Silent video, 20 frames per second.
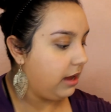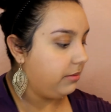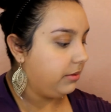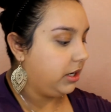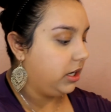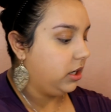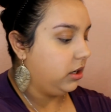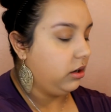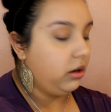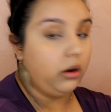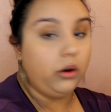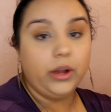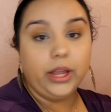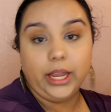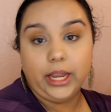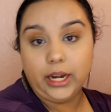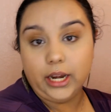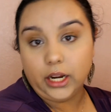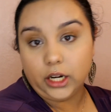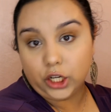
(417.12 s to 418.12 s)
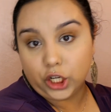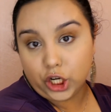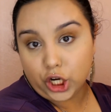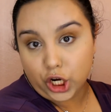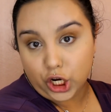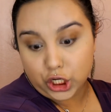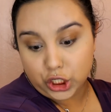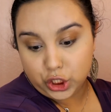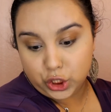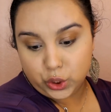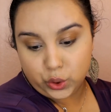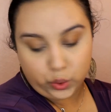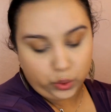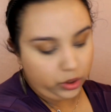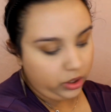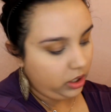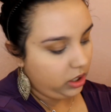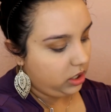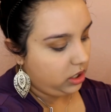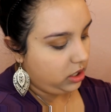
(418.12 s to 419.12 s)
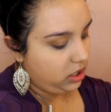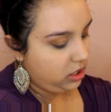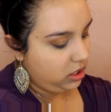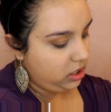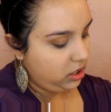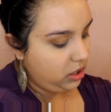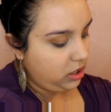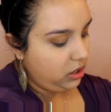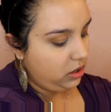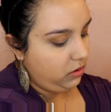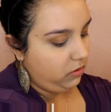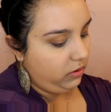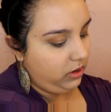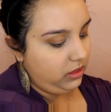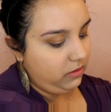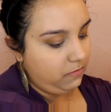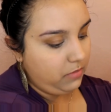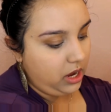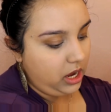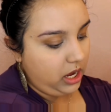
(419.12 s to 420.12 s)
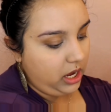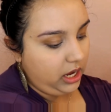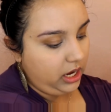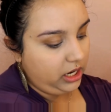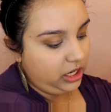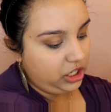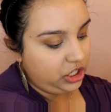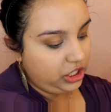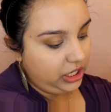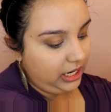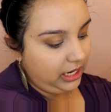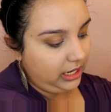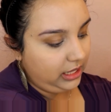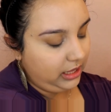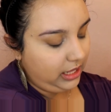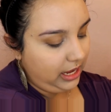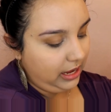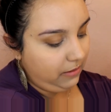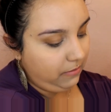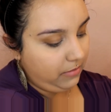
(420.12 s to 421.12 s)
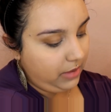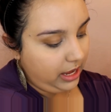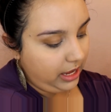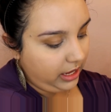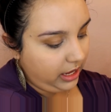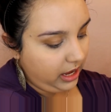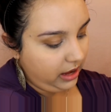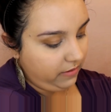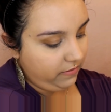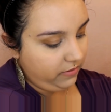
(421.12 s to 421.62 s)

I'm going to go in and contour with my Shade and Light by Kat